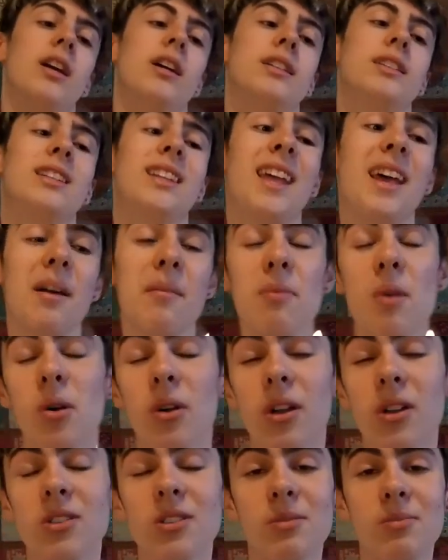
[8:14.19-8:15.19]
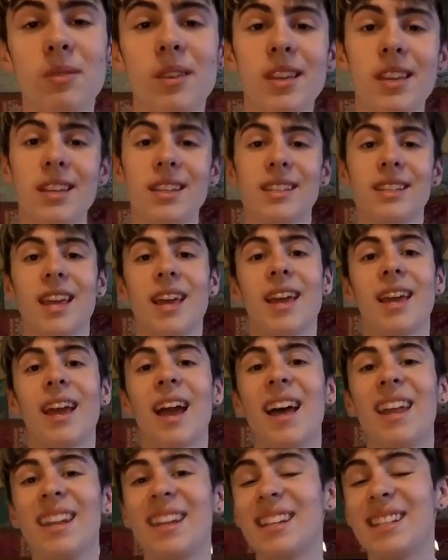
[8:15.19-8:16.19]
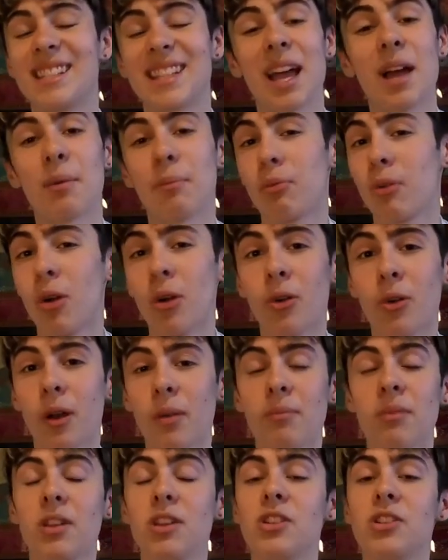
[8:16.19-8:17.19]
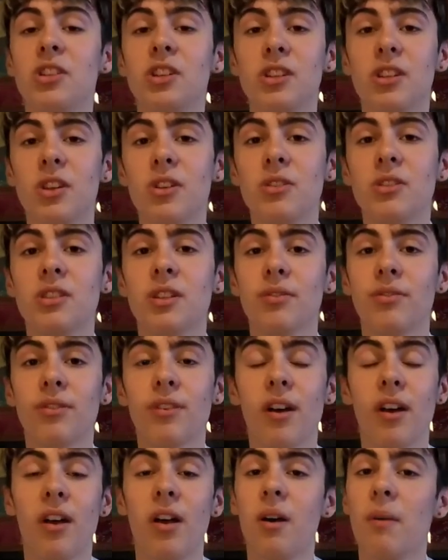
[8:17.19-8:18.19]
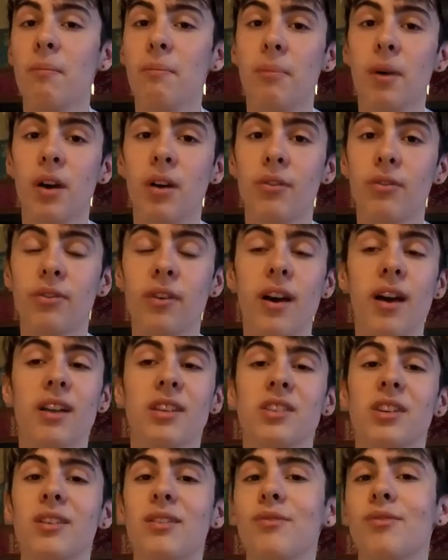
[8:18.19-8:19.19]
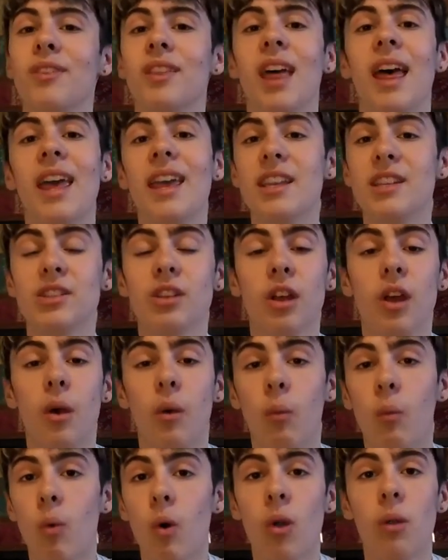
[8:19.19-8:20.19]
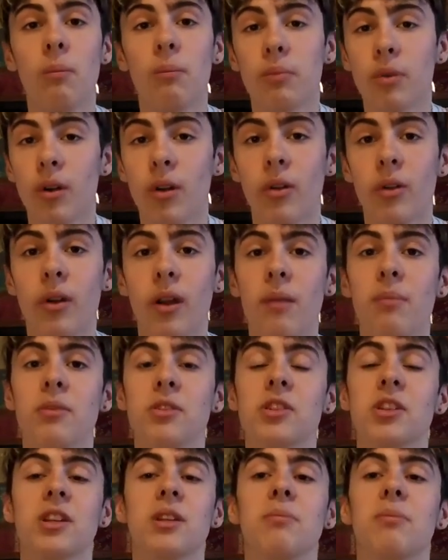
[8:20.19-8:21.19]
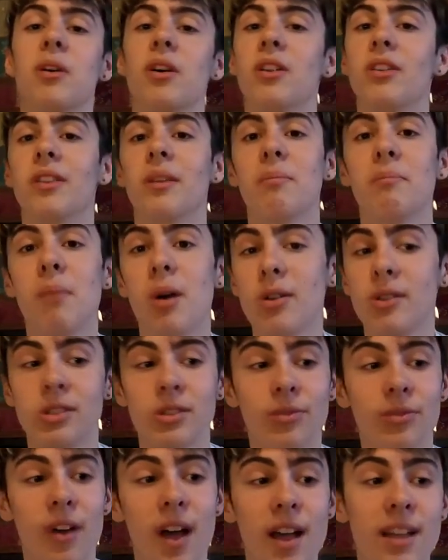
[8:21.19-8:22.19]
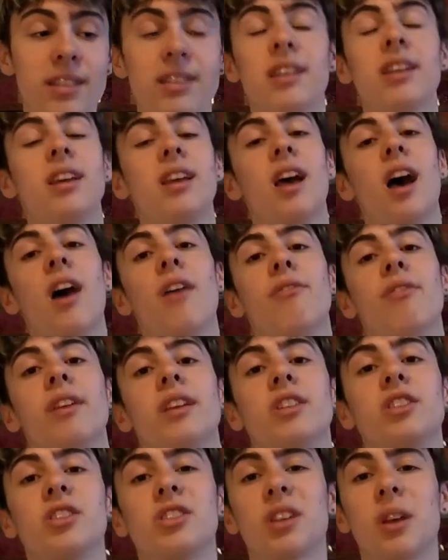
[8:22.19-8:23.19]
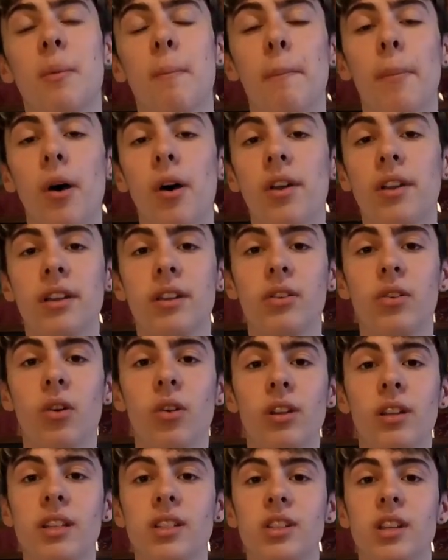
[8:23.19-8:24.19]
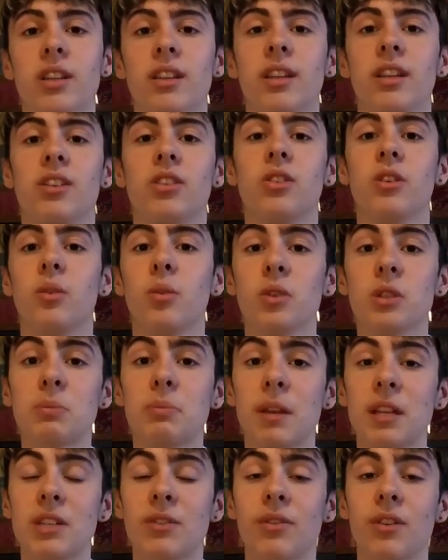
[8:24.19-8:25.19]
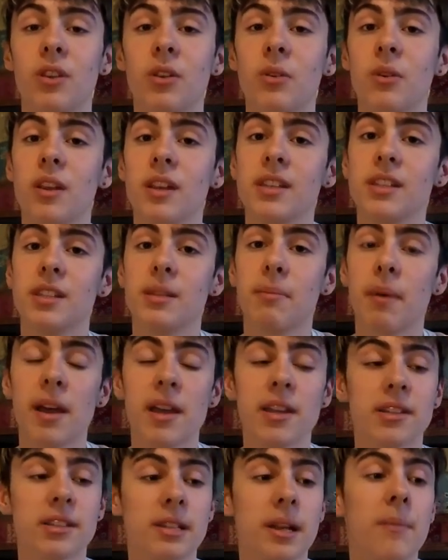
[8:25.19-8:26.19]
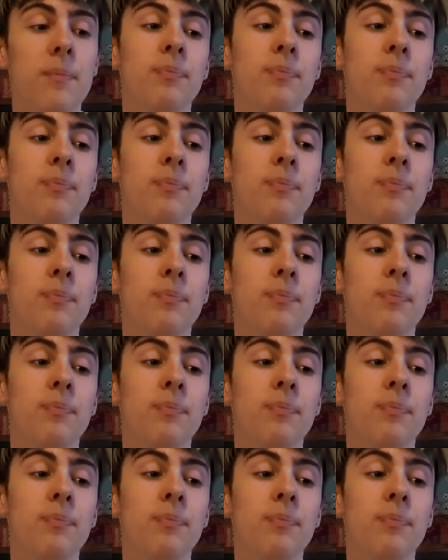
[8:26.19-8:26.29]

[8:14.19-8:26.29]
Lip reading: Today I'm not going to be saying an exact program that you should use to burn fat, because I don't think there is one program that's going to burn the most fat. I think just combining knowledge and then doing what's best for you is the best.